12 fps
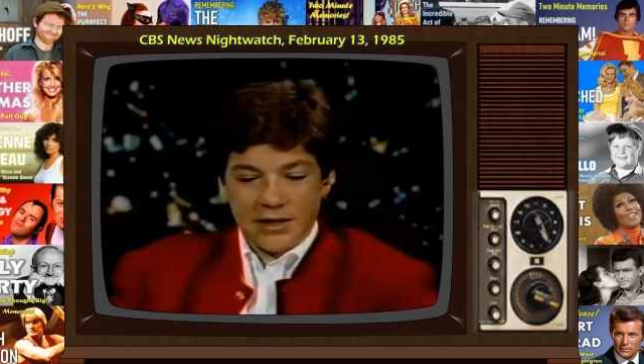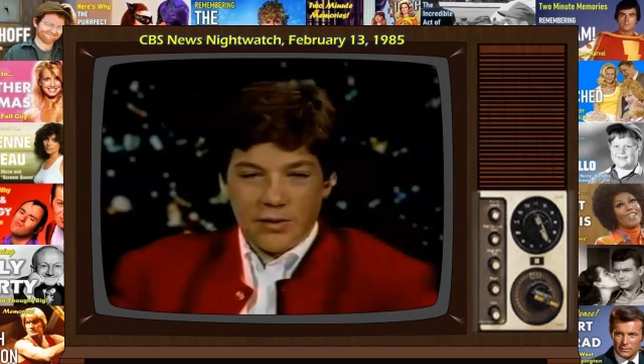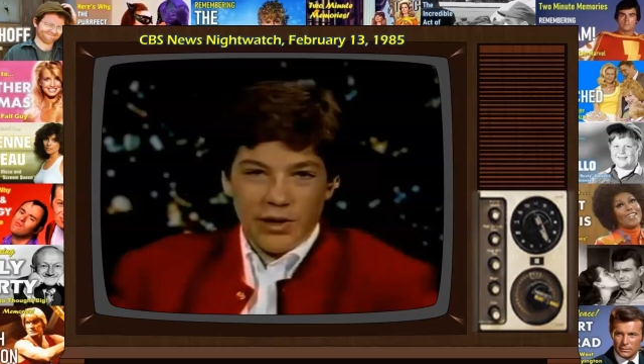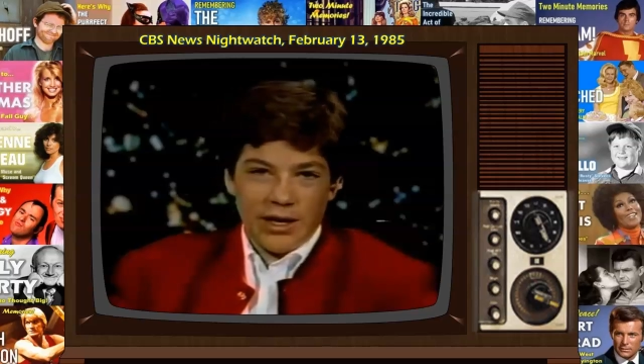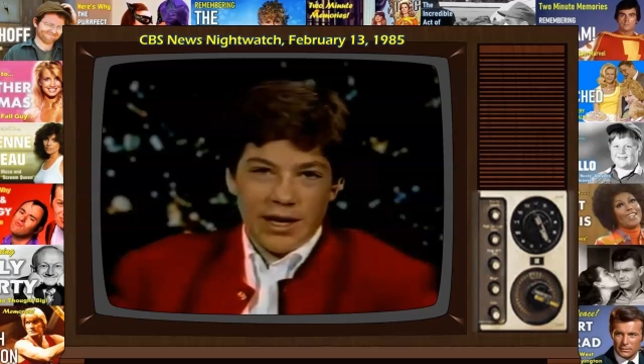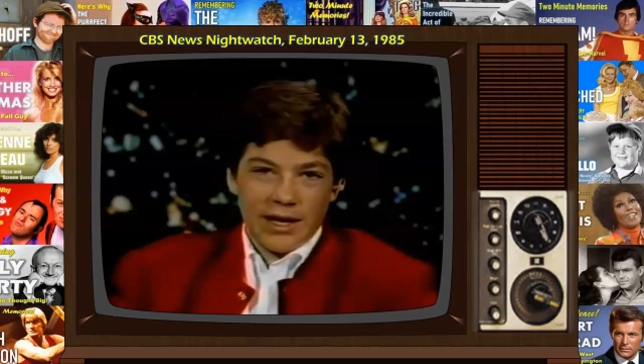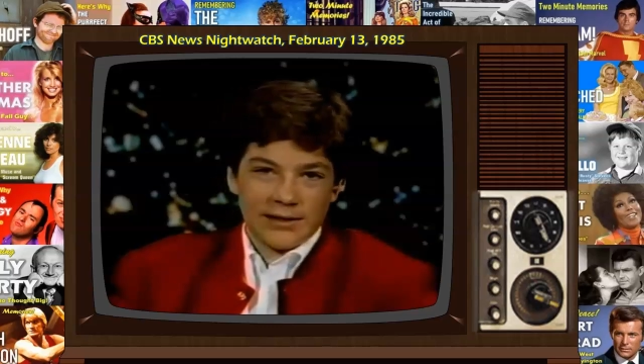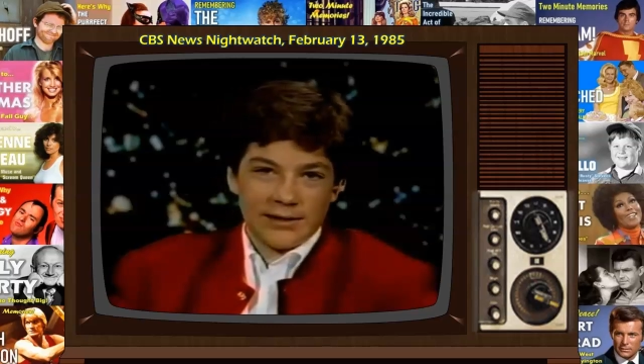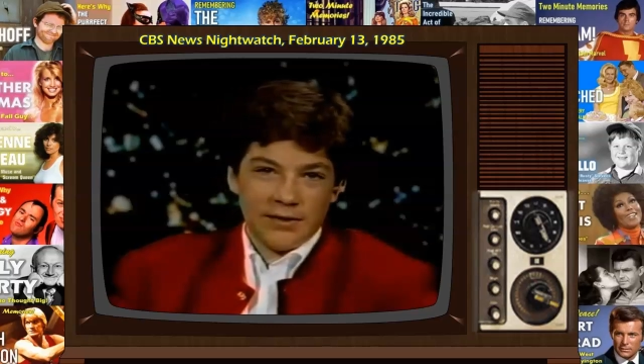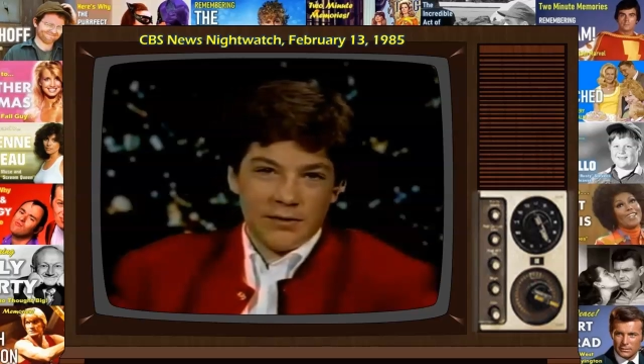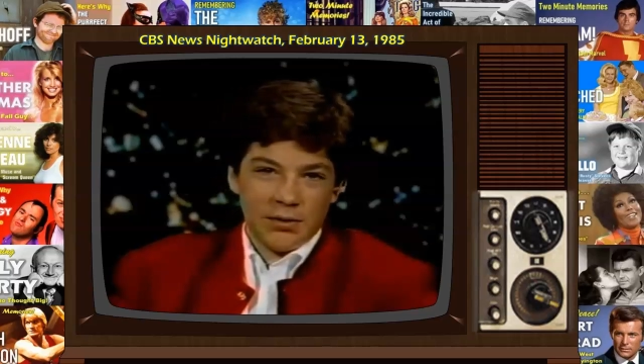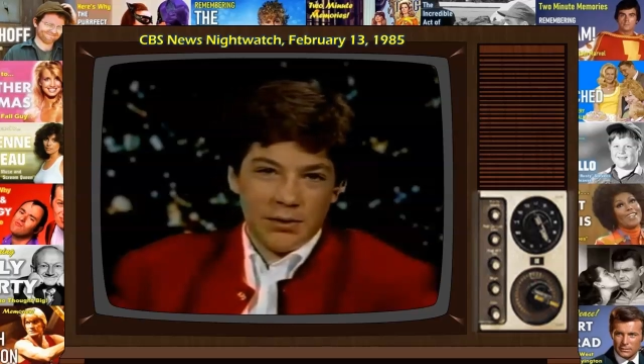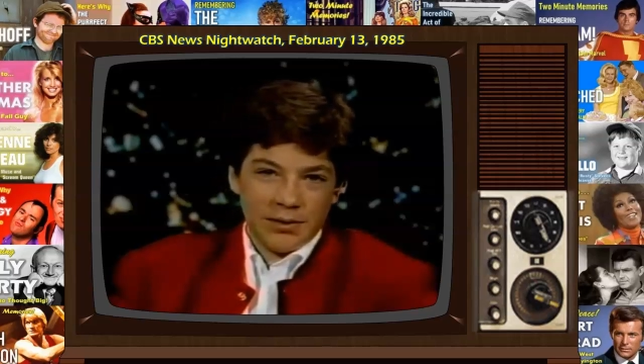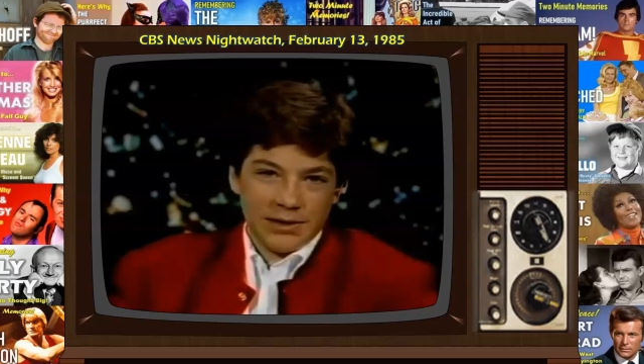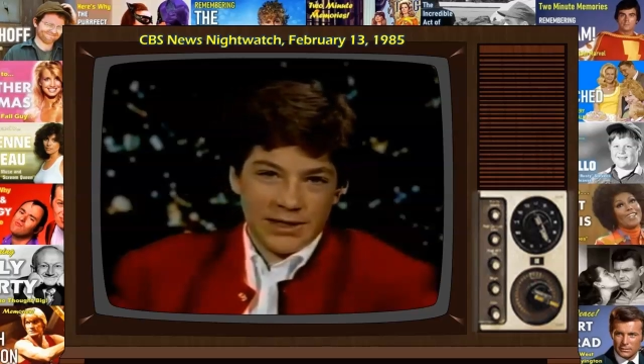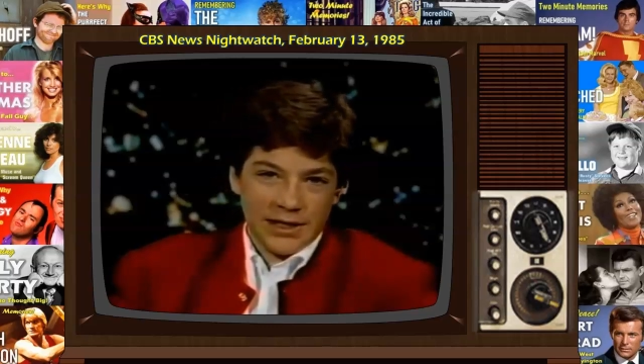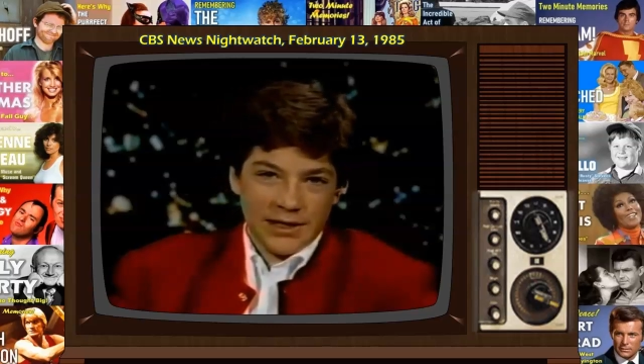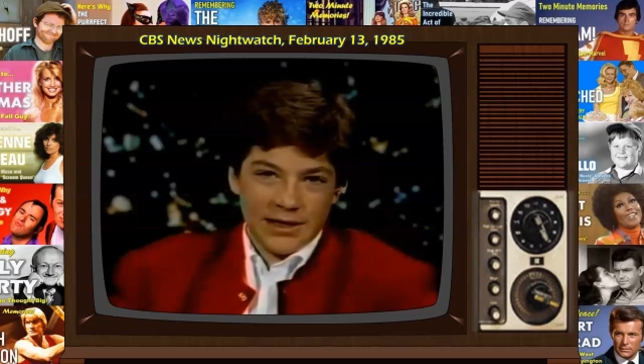on the weekends for
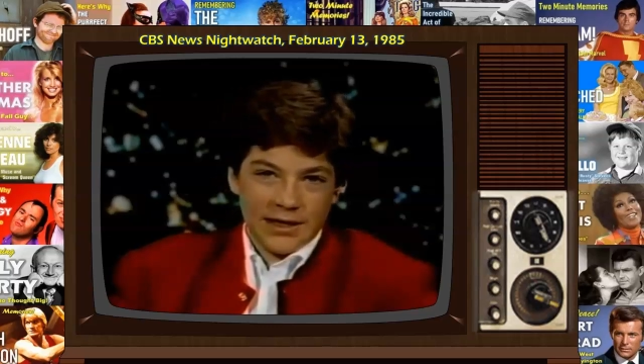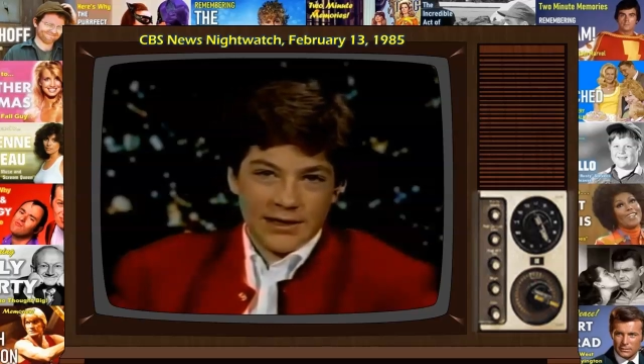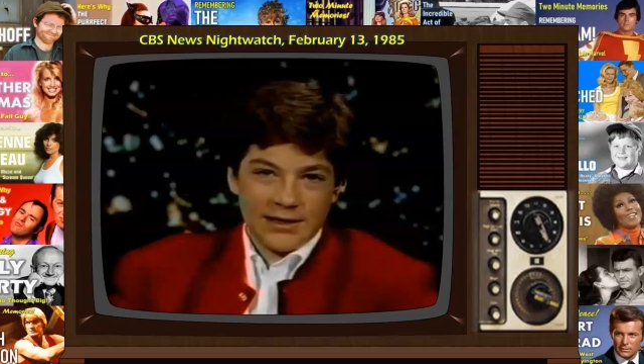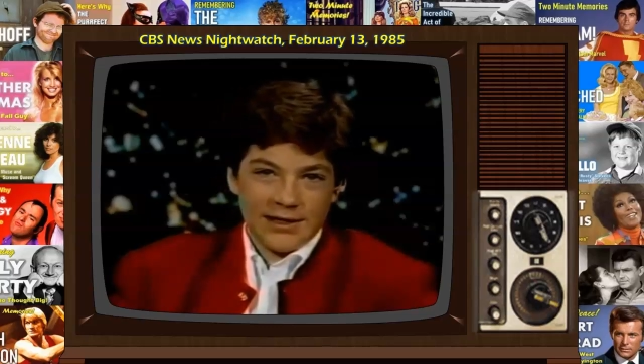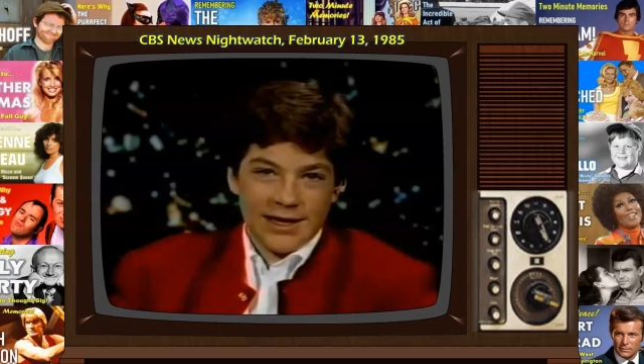publicity things.